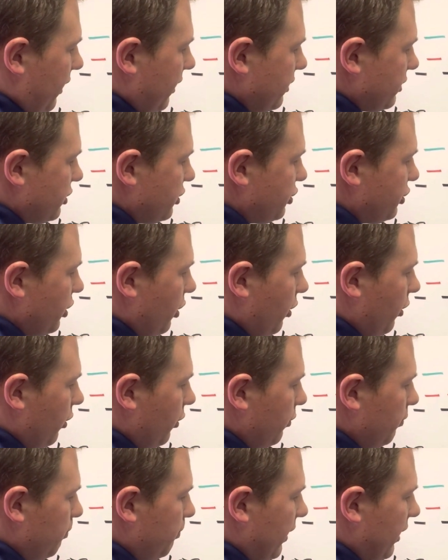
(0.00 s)

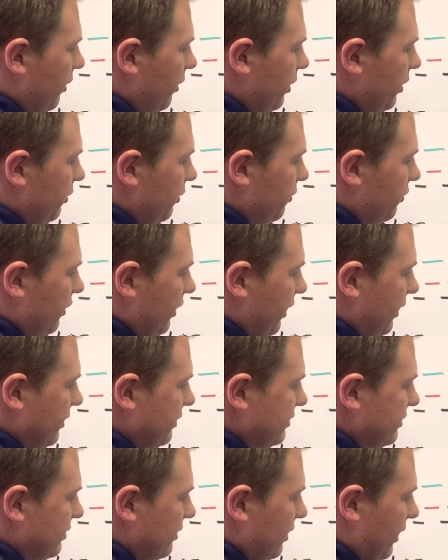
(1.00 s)
stone barrier
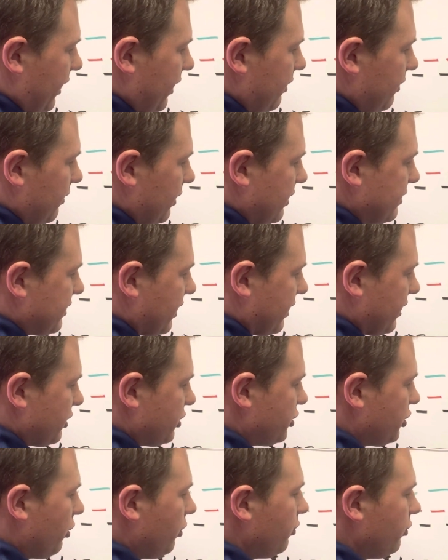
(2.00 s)
things, like it's like a
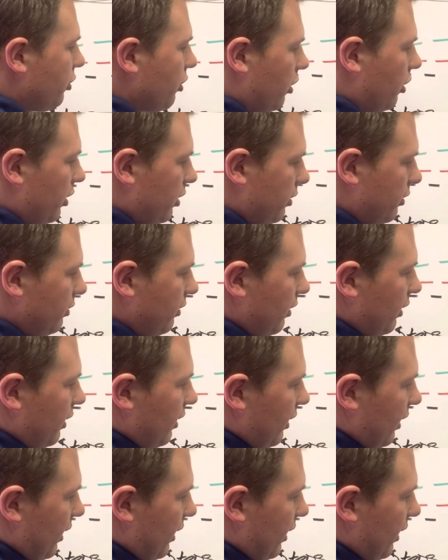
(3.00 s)
stone garden.